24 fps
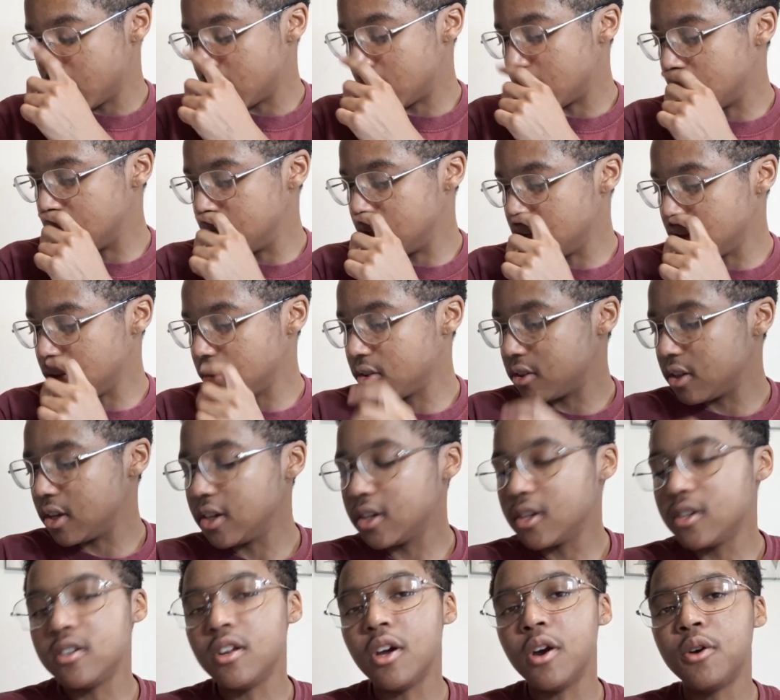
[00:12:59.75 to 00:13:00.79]
Another thing
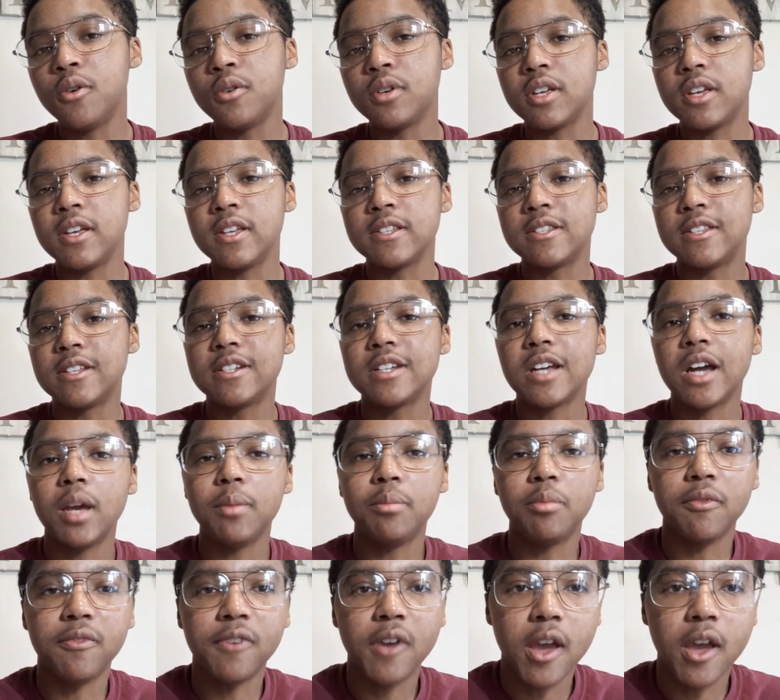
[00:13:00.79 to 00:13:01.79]
to note is the type of